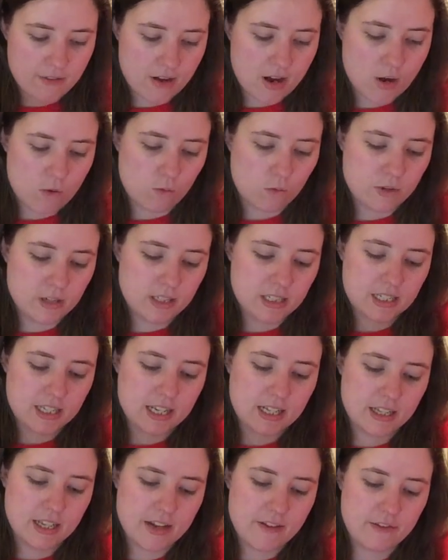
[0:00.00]
got one
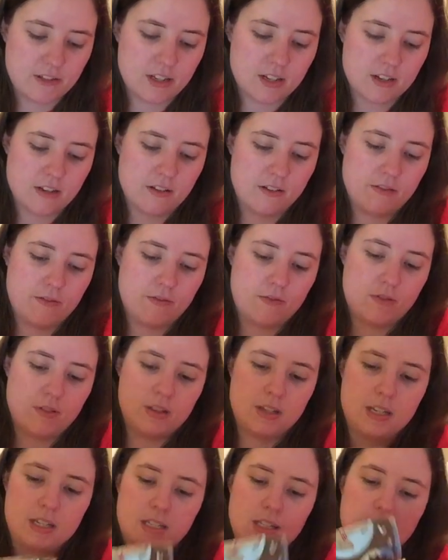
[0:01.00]
set left of
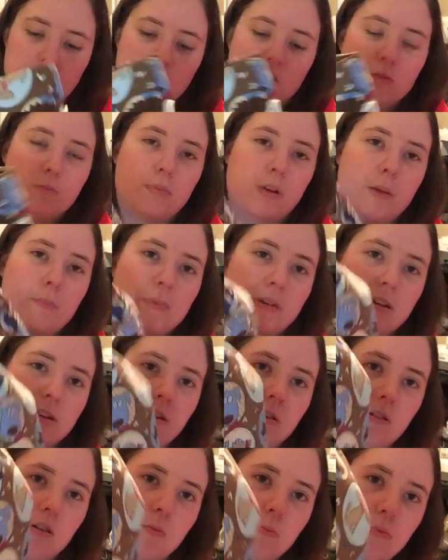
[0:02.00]
this cute puppy
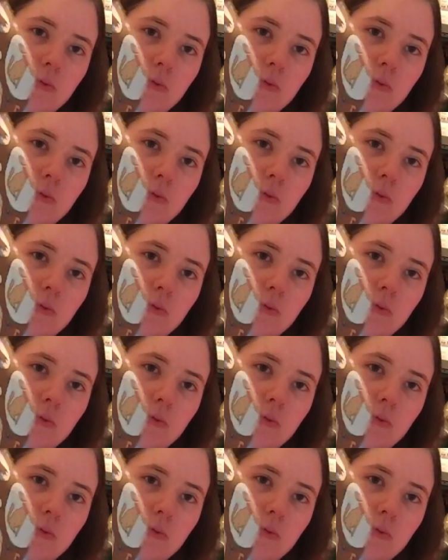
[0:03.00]
dog